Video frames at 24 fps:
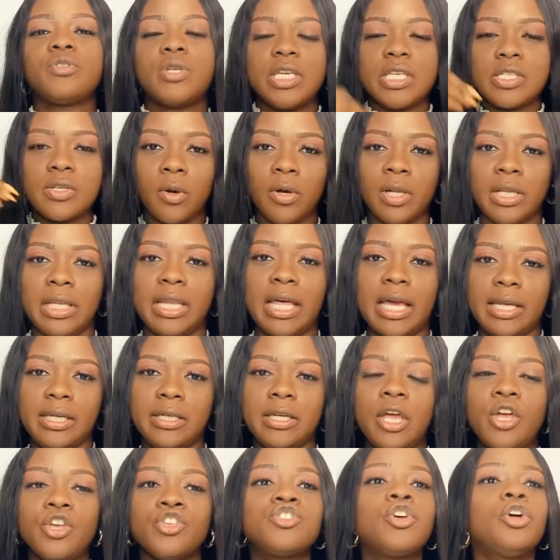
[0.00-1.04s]
is
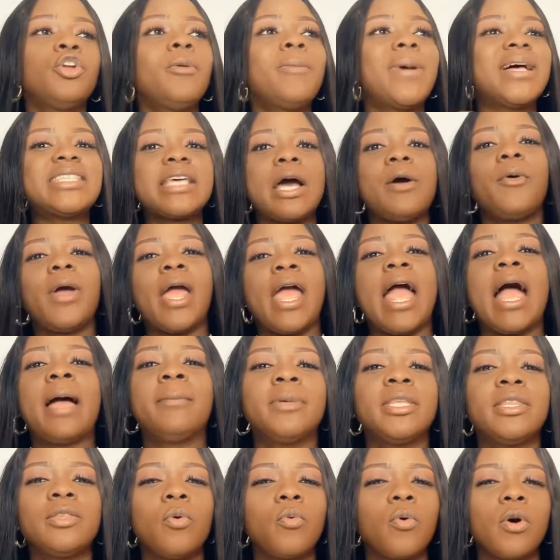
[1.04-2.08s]
online. So no matter where I am
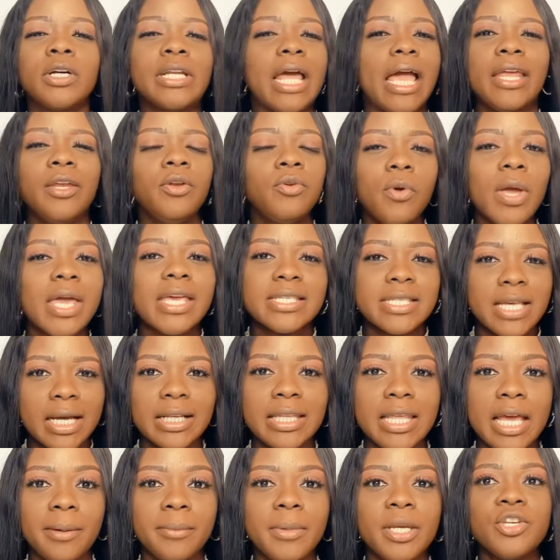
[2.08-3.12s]
in the world, I know
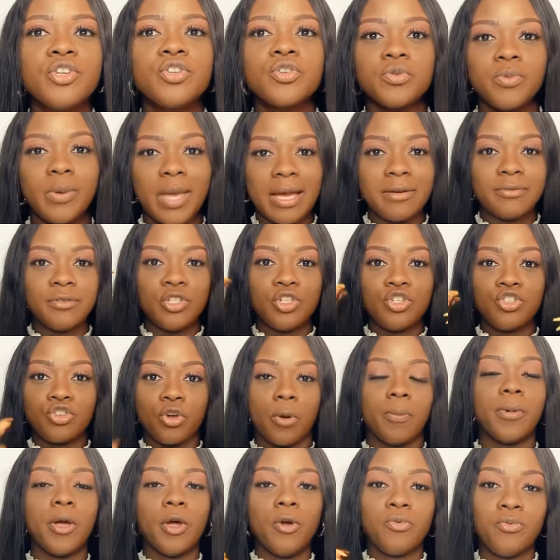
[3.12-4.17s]
exactly how many shoes we have in the
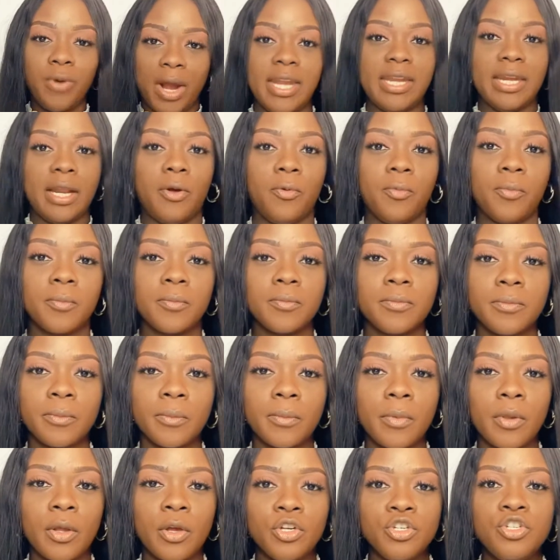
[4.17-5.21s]
shop right now.
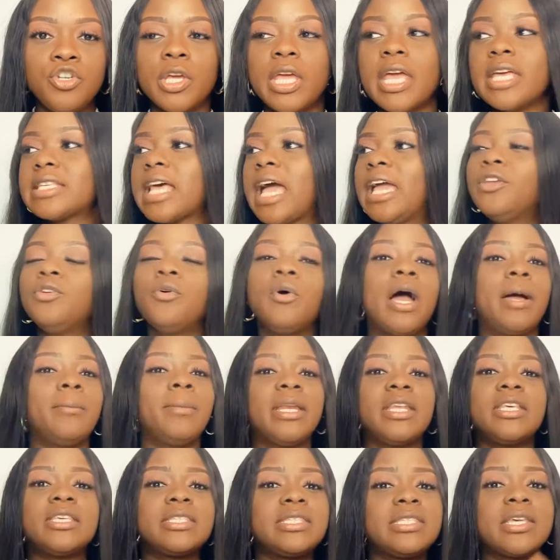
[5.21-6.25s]
Do you get? I know how
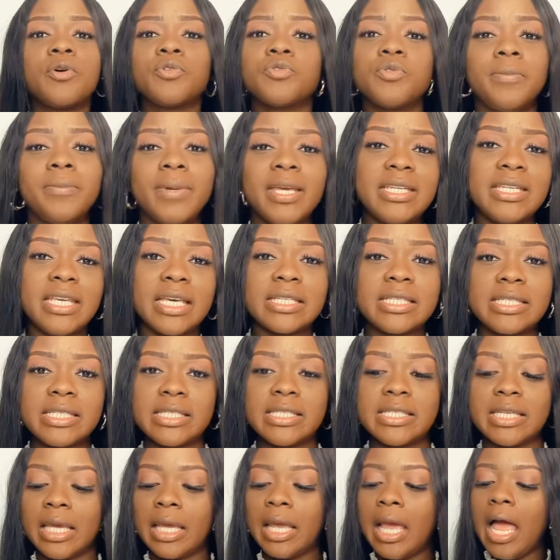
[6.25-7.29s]
many sales we made
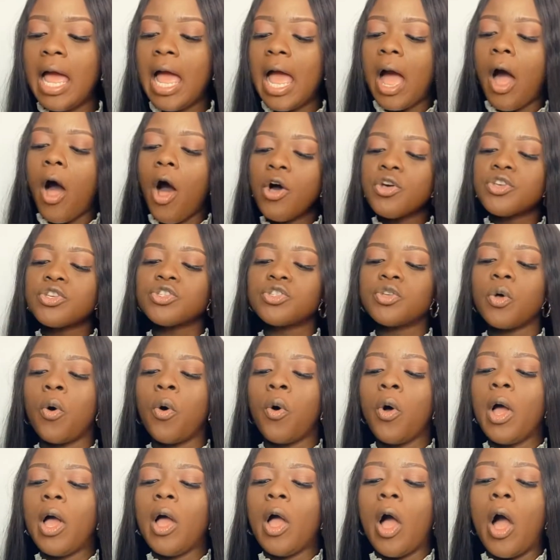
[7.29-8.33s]
yesterday.
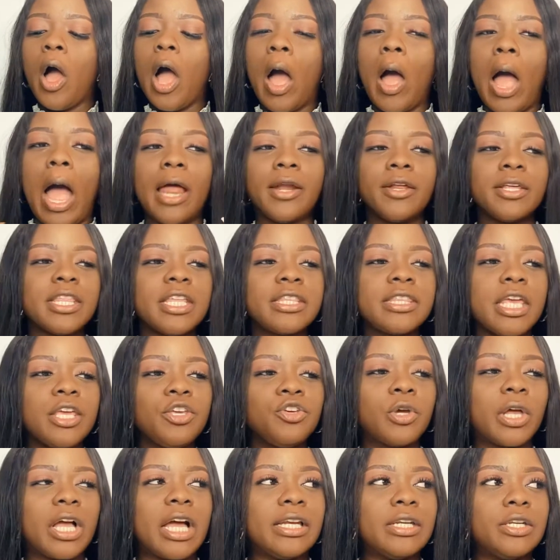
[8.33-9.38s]
Also, another thing
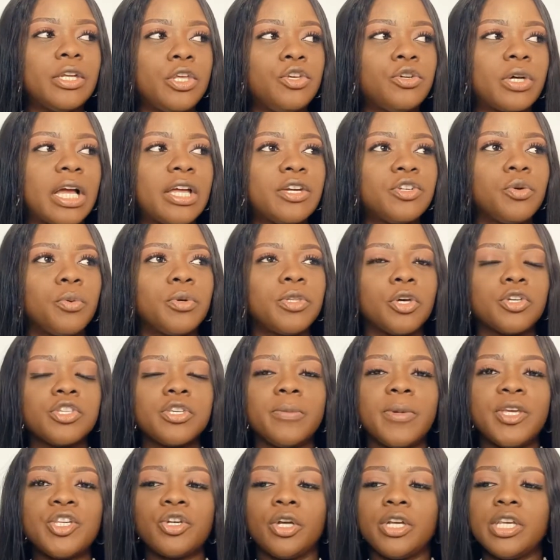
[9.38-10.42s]
you can do with
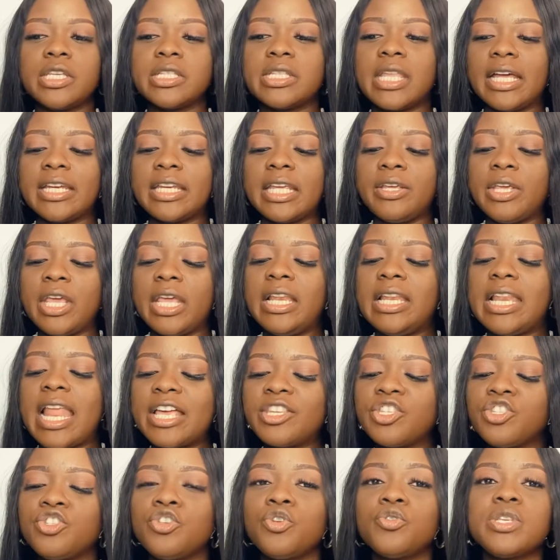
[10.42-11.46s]
automation is that it
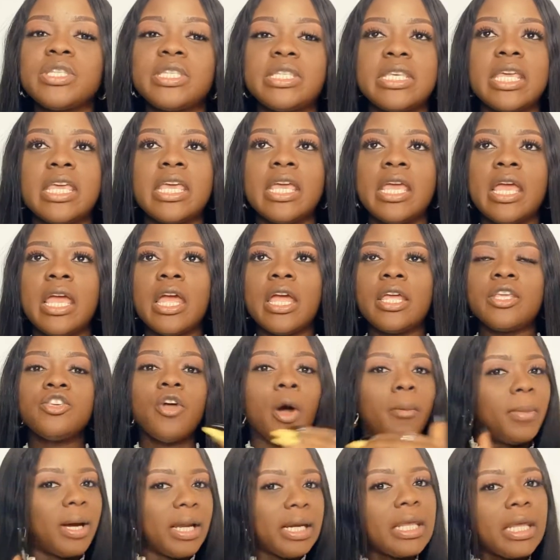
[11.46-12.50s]
lets you see
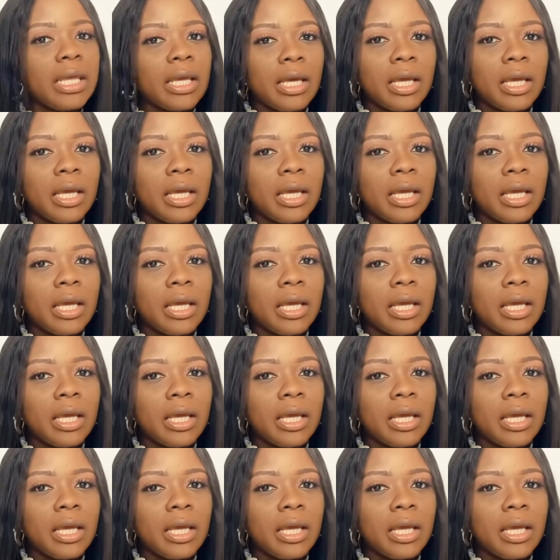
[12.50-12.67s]
your money